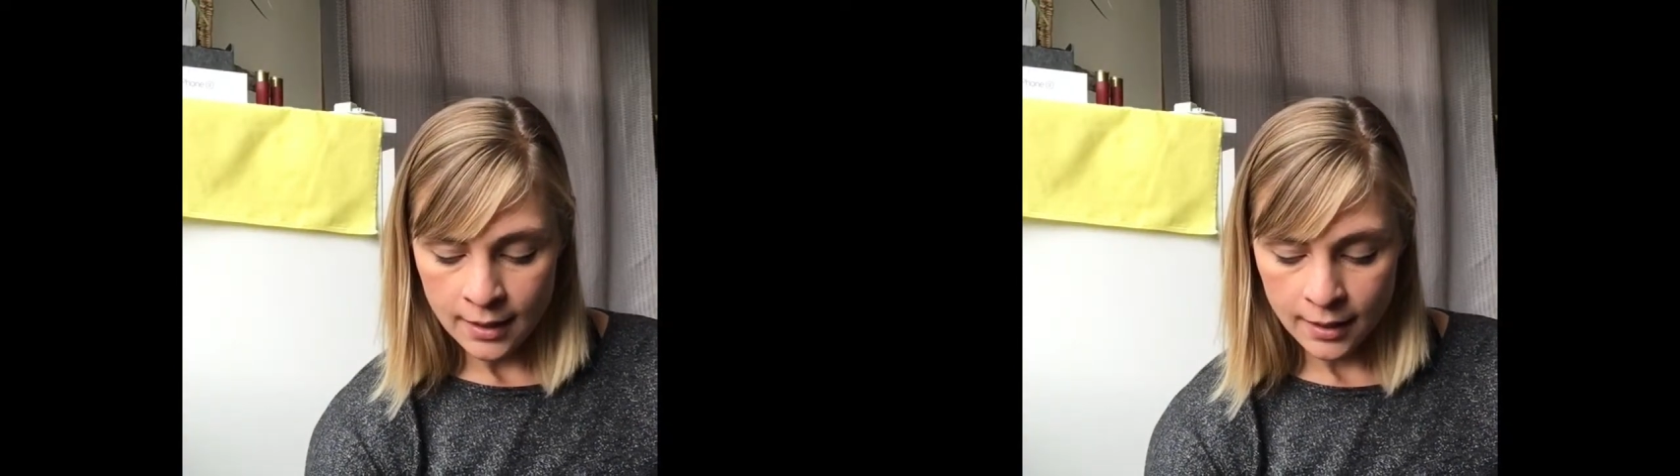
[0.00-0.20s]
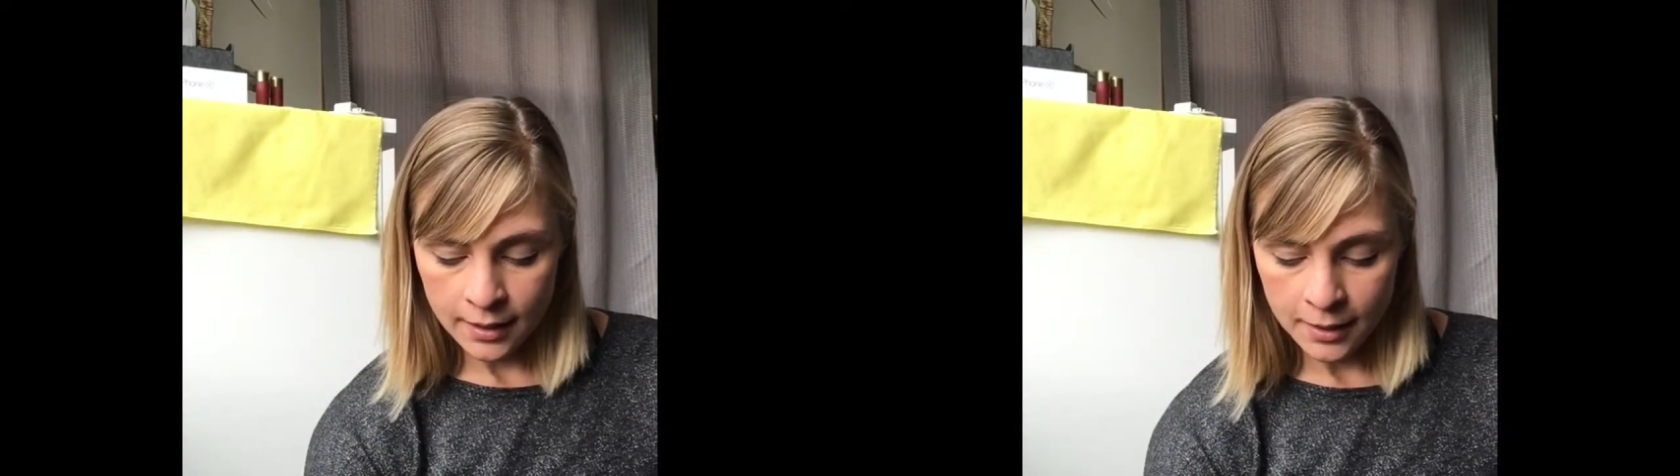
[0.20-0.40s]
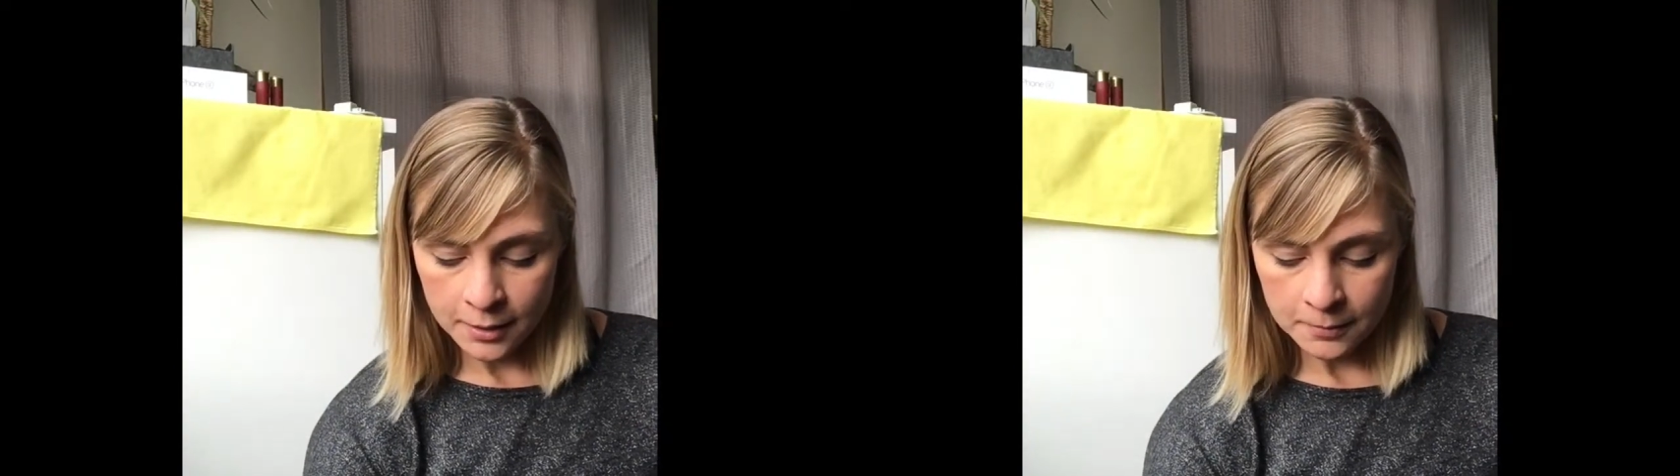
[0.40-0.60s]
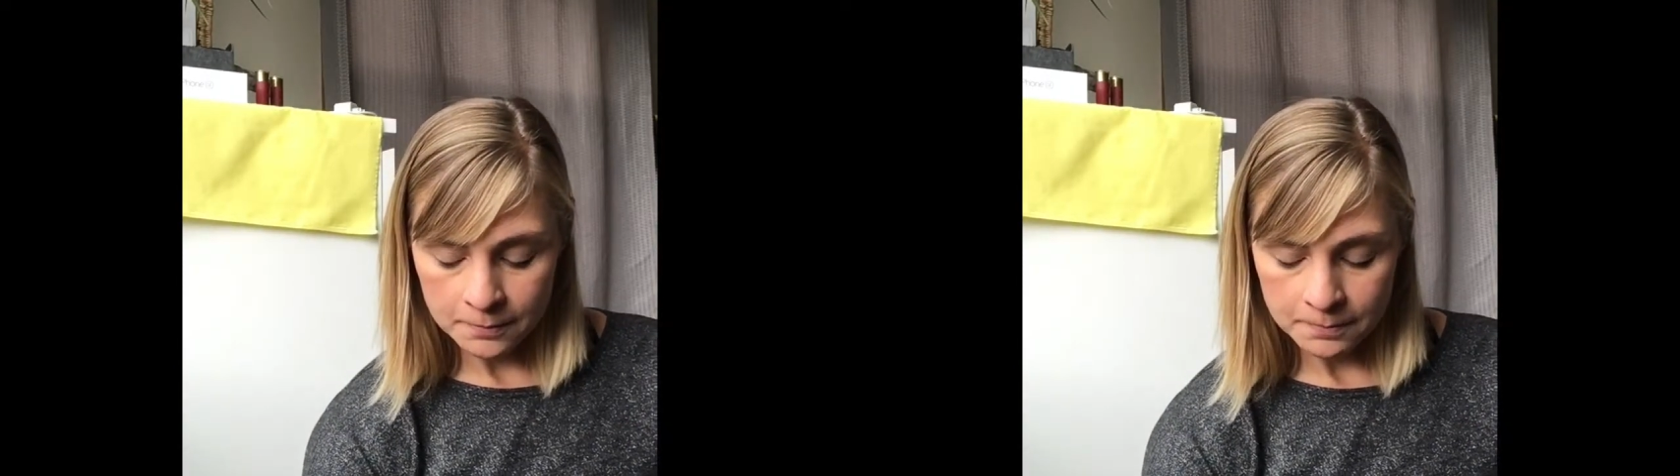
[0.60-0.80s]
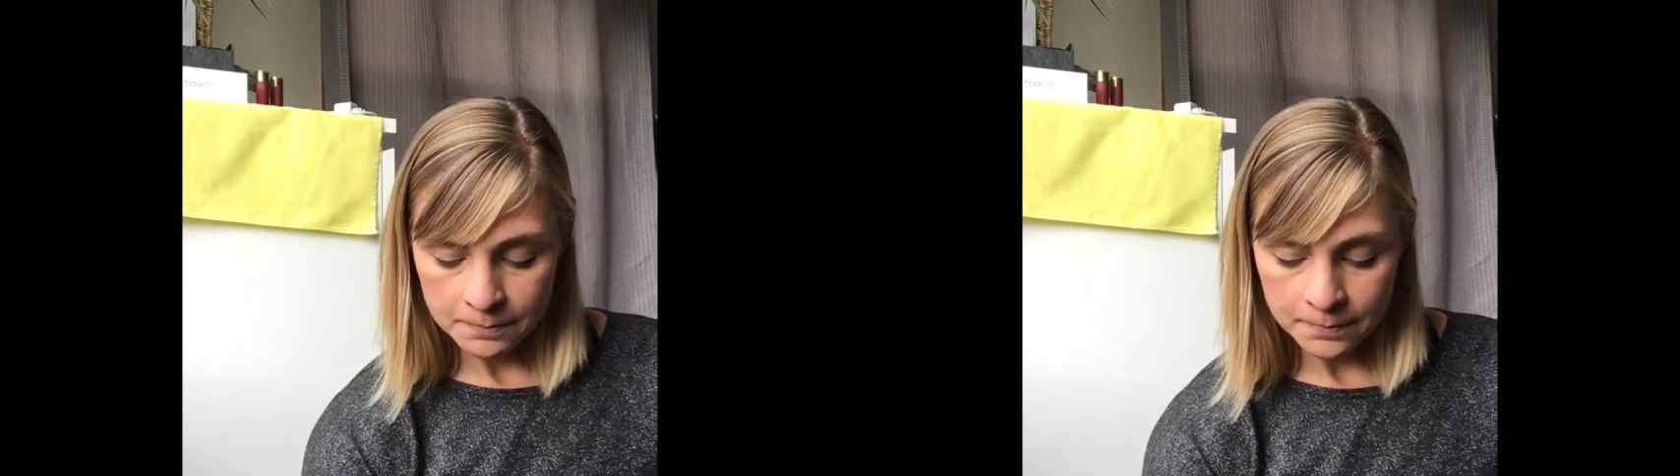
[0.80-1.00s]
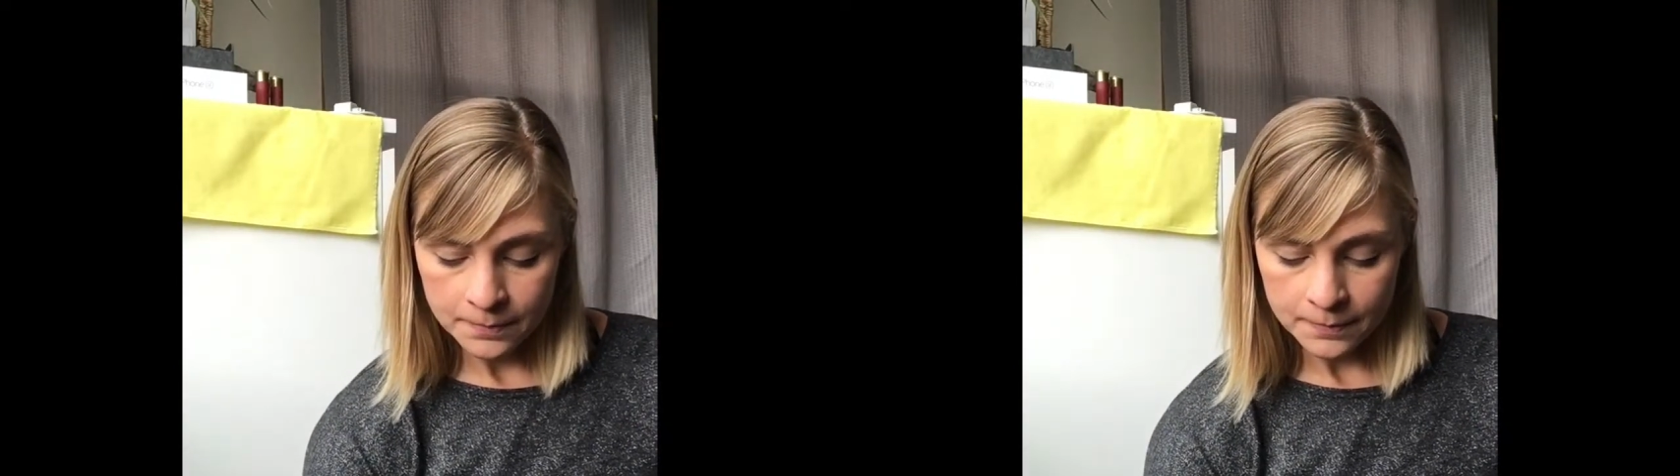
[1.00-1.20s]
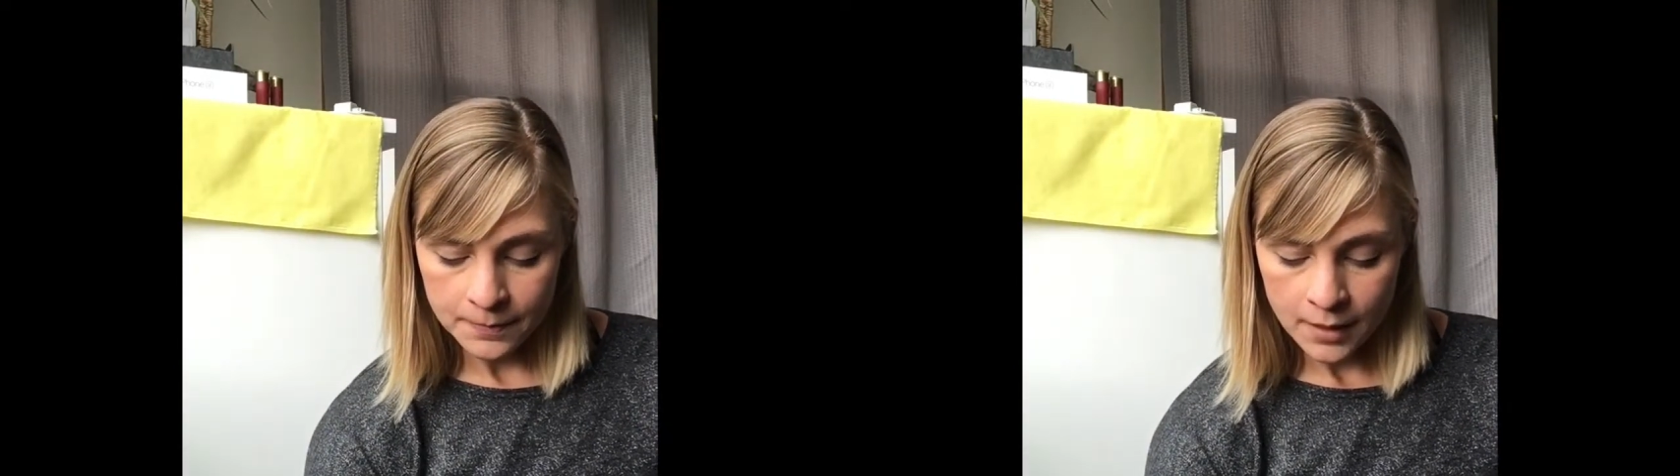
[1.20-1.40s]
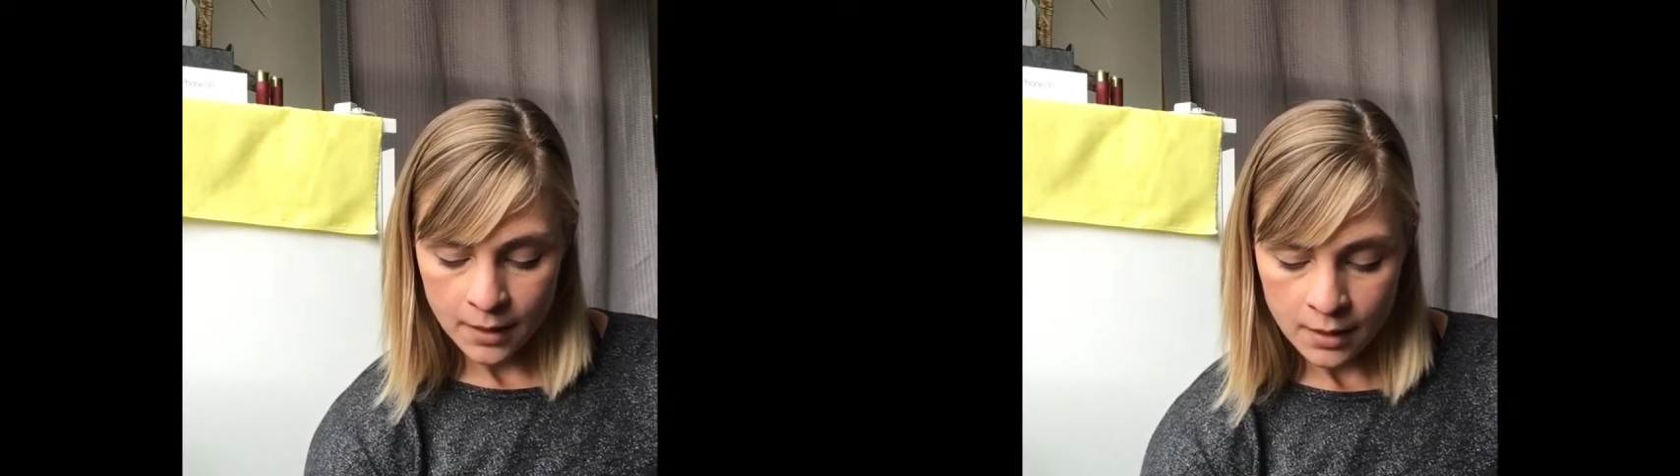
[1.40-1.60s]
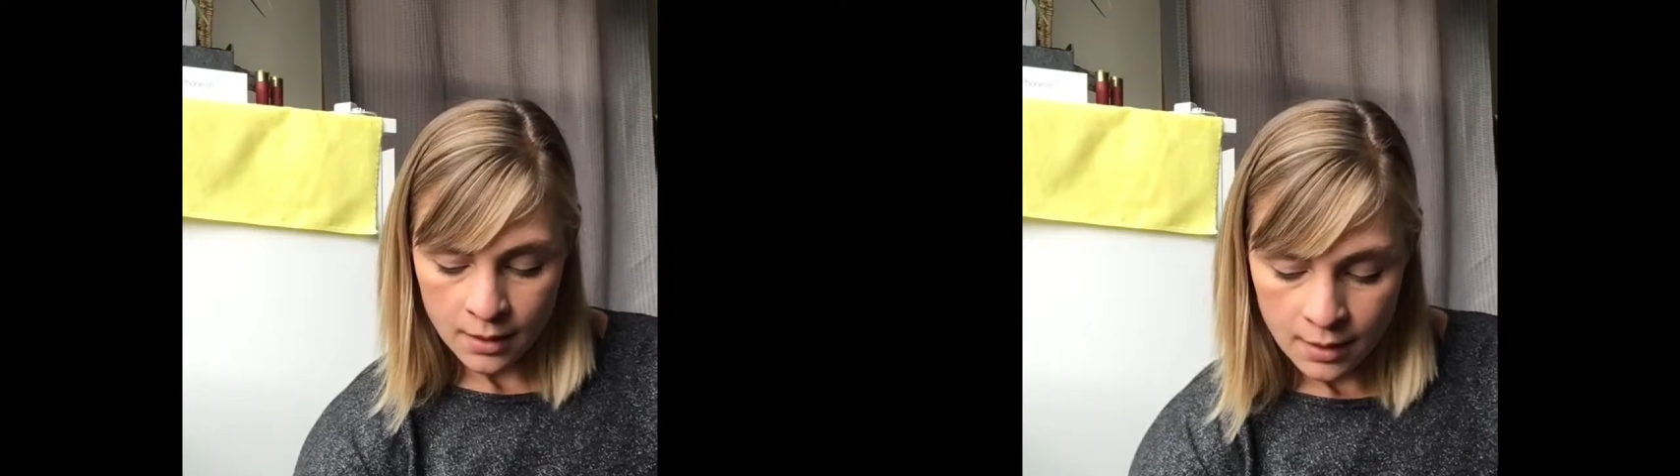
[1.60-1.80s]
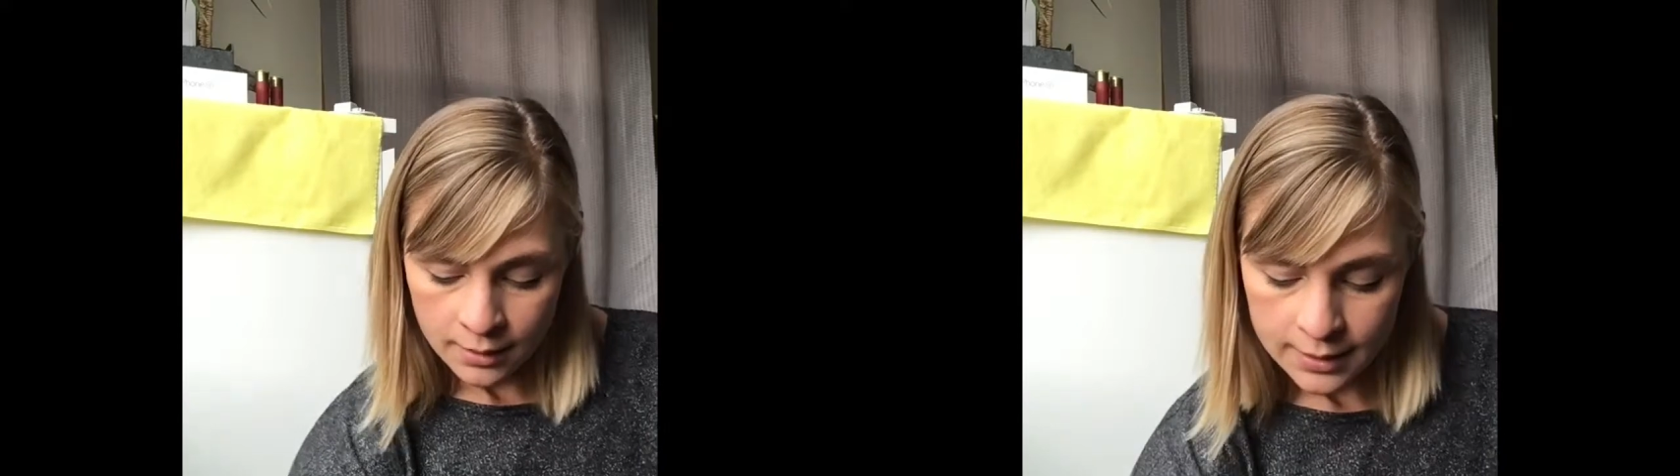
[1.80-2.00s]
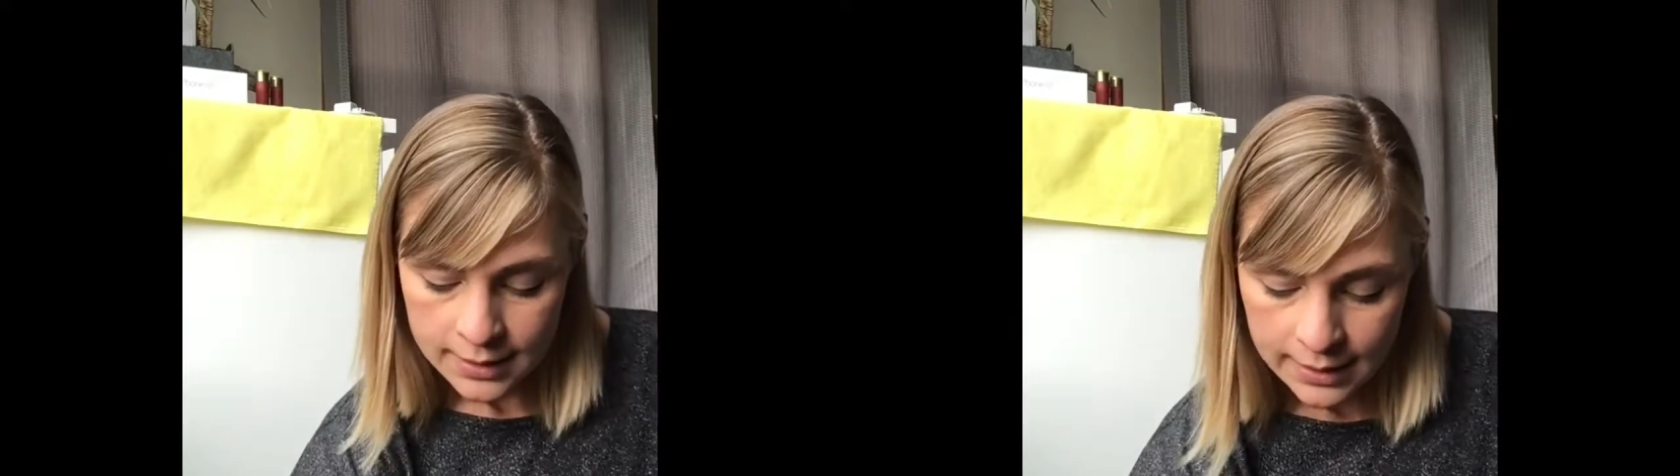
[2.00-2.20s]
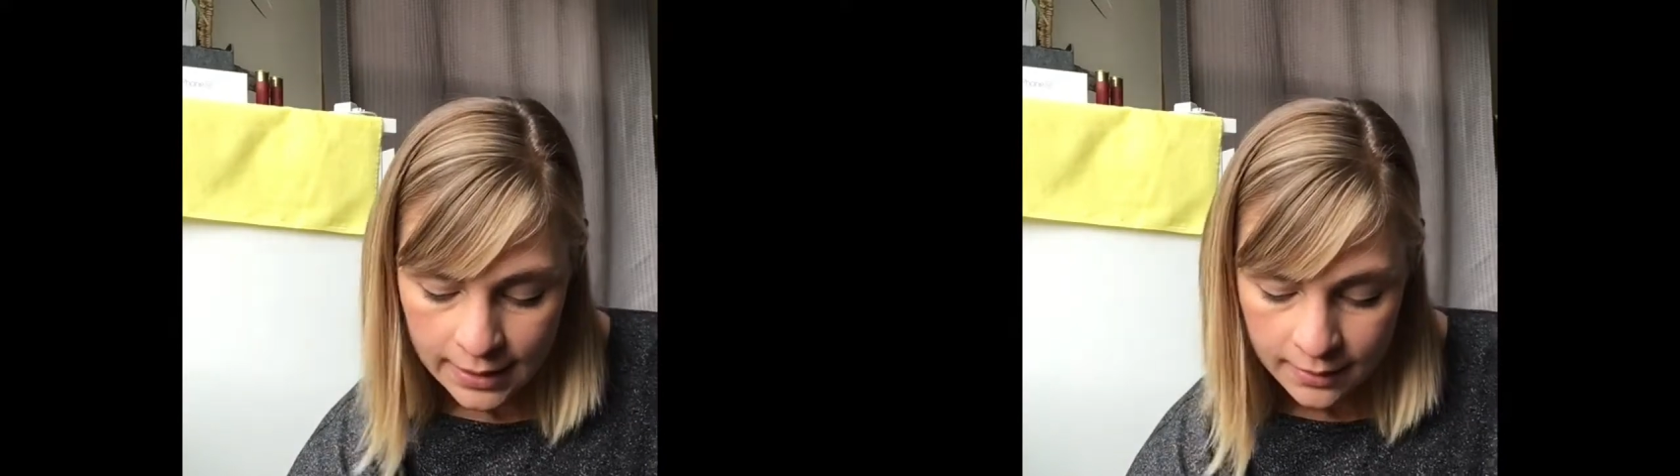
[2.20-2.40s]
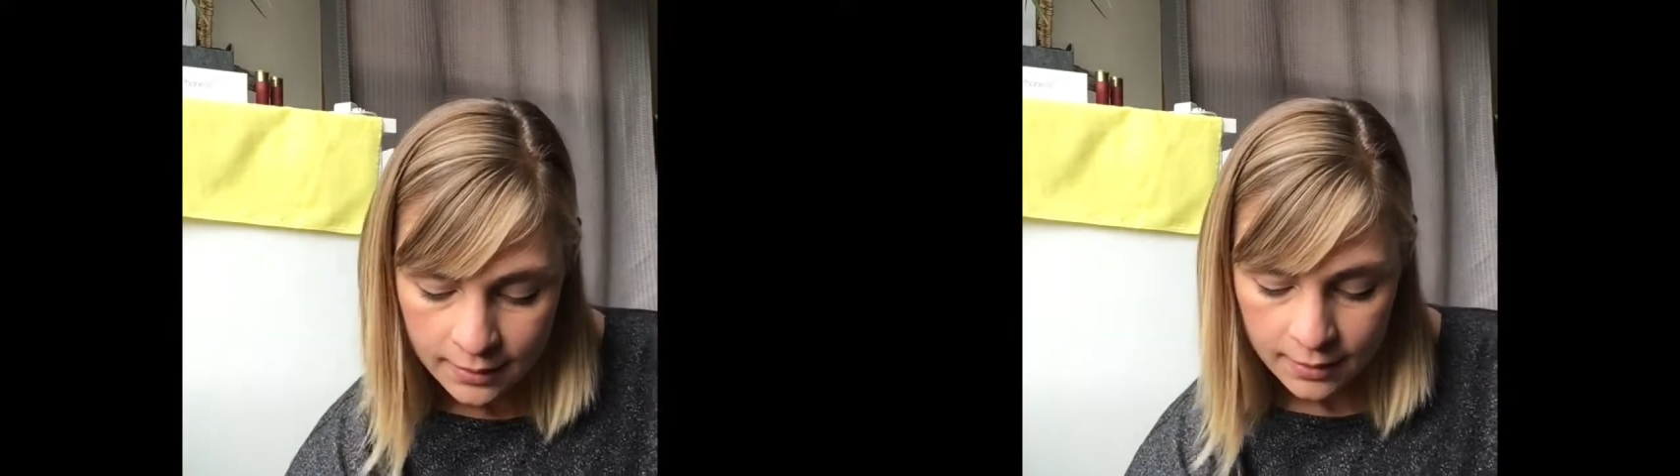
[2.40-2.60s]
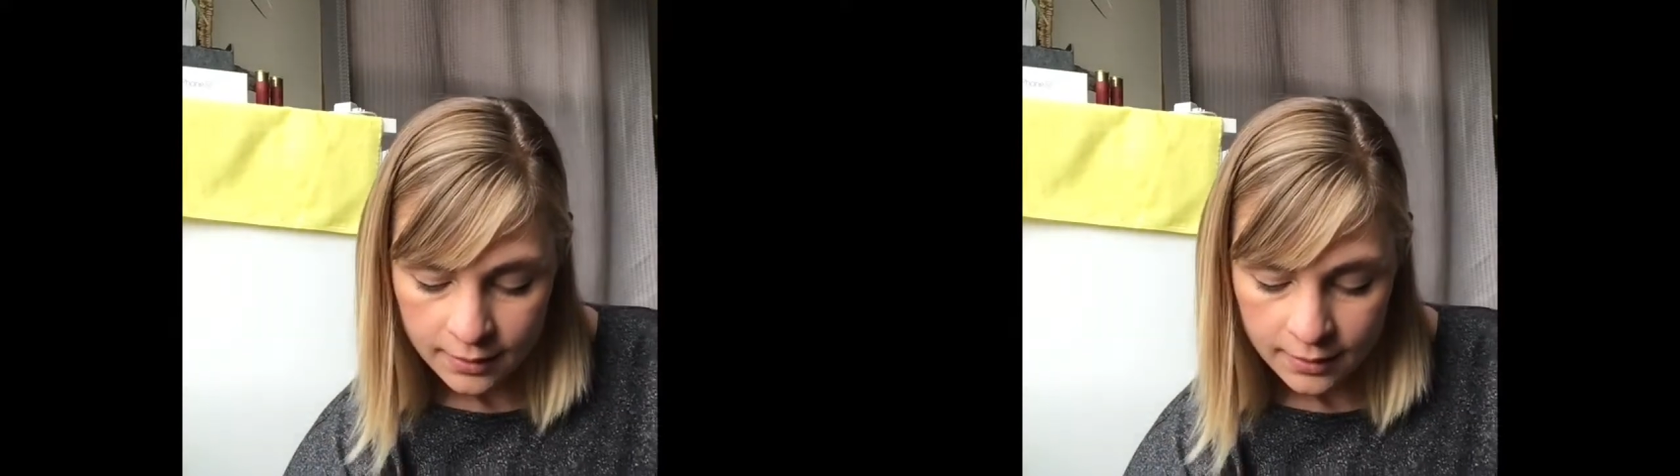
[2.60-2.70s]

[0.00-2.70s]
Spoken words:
Let's see.